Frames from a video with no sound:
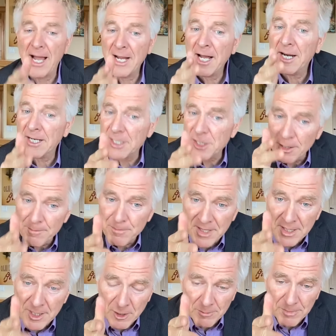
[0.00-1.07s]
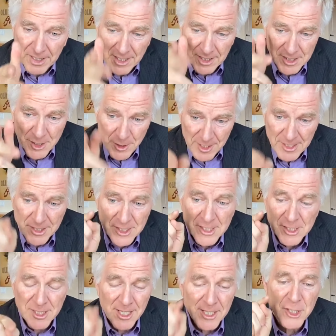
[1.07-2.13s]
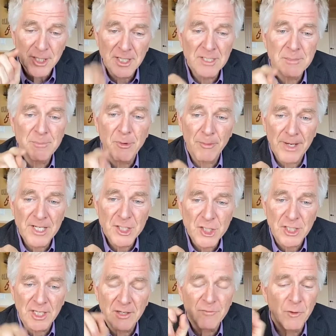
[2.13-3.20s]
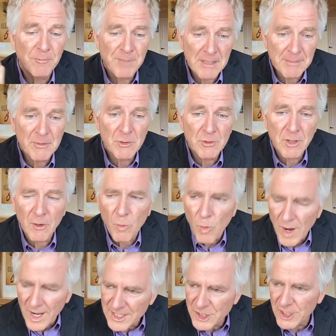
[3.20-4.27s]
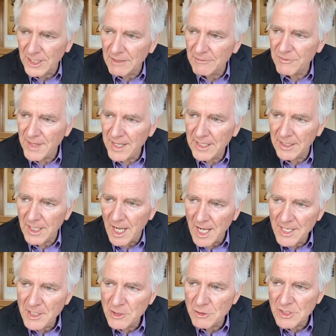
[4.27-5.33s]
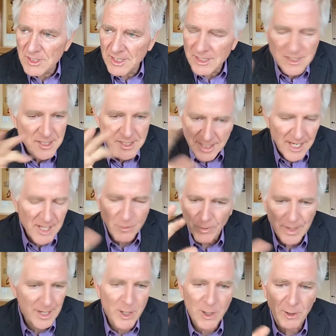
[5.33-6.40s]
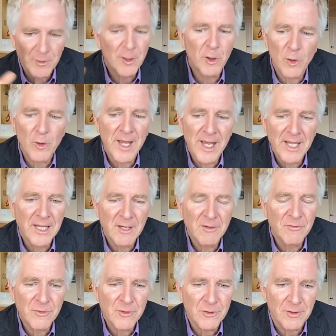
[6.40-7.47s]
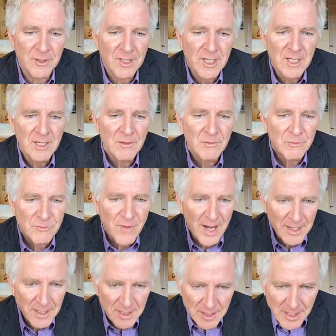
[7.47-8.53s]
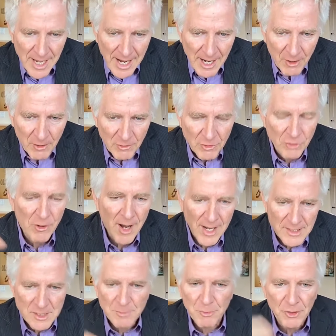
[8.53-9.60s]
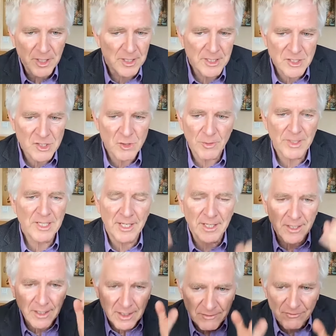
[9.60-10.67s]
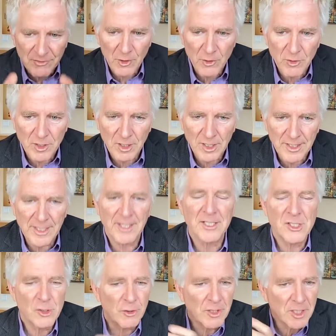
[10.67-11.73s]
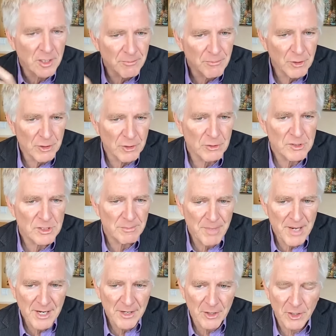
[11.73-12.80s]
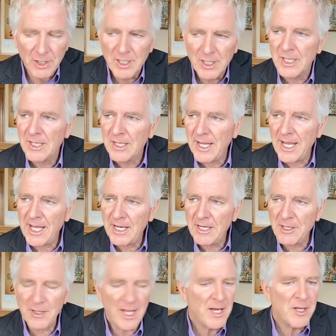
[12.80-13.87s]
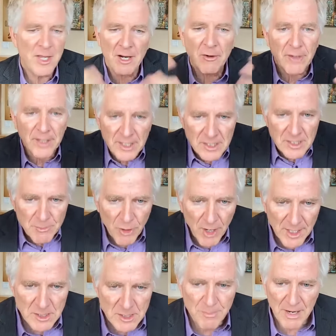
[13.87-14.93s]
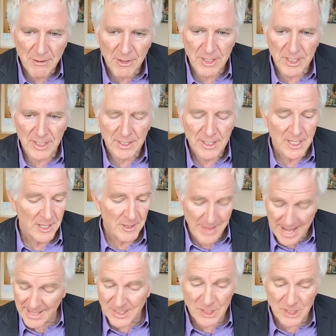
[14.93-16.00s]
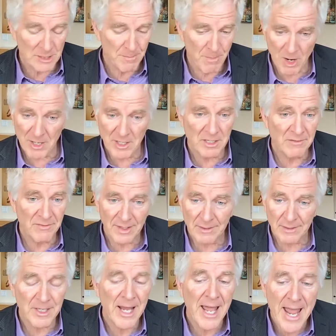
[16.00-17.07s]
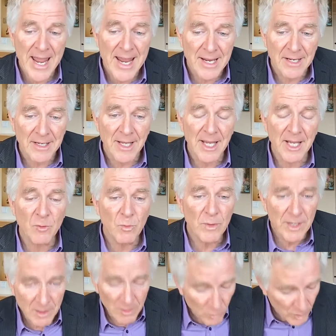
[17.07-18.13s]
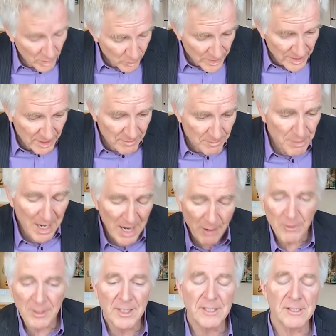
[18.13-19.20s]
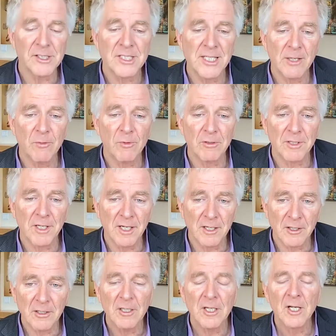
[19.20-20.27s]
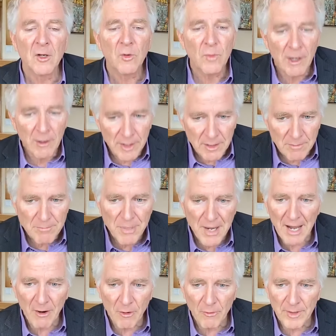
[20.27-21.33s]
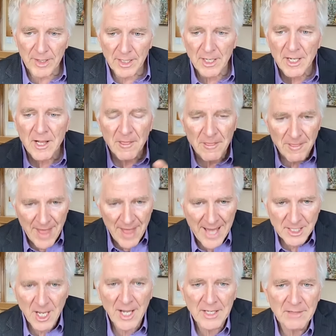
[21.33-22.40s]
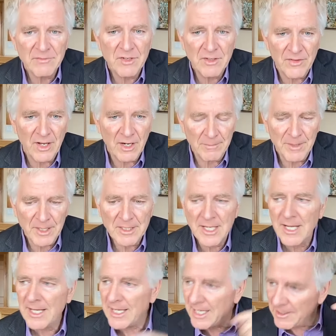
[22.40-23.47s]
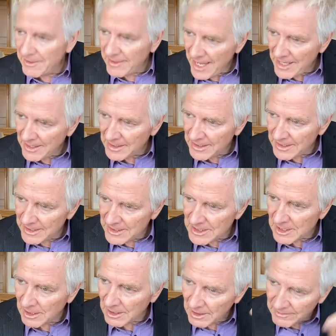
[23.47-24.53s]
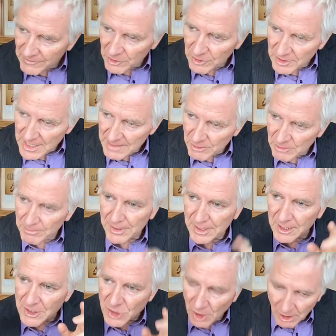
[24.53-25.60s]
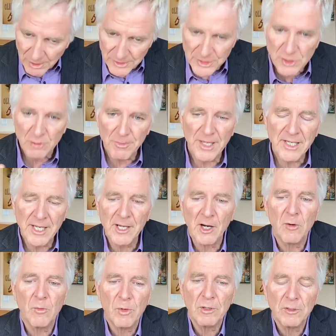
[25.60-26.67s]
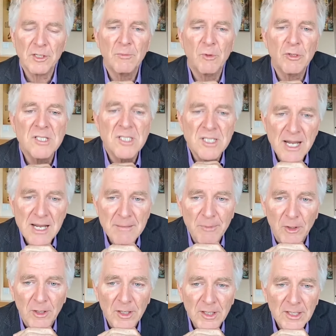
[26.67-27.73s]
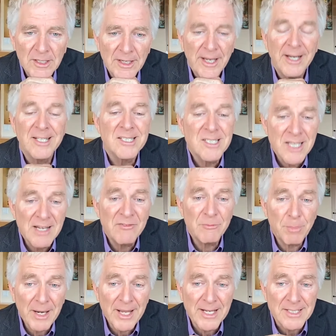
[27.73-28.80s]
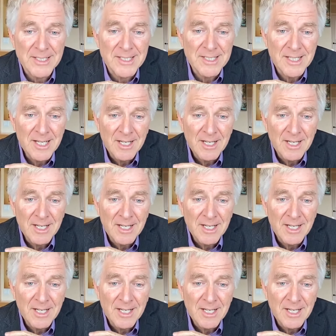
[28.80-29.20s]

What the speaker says: I got to jump in here because this is such an inspiration. And for people who are watching, if they could understand, this is again what I call the low-hanging fruit. Find a cow, crossbreed it so it can live locally and so it can produce better. And then there is prosperity. That's smart development aid. And when we empower ELCA World Hunger, we are empowering that kind of development. And that is love your neighbor, but it's also making our world a more stable and a safe place.